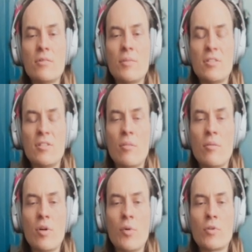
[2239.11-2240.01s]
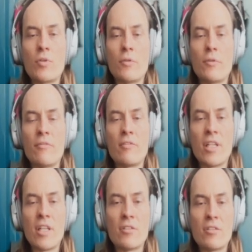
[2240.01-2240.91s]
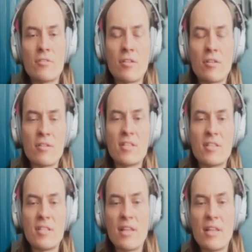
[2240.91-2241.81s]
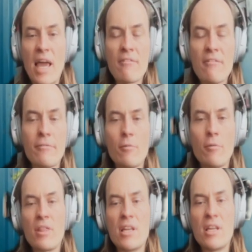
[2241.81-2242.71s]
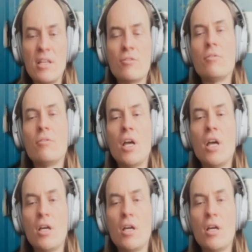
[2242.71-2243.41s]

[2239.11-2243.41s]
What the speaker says: which means all the more important for the foundation to sit on the CCD they have for when they need to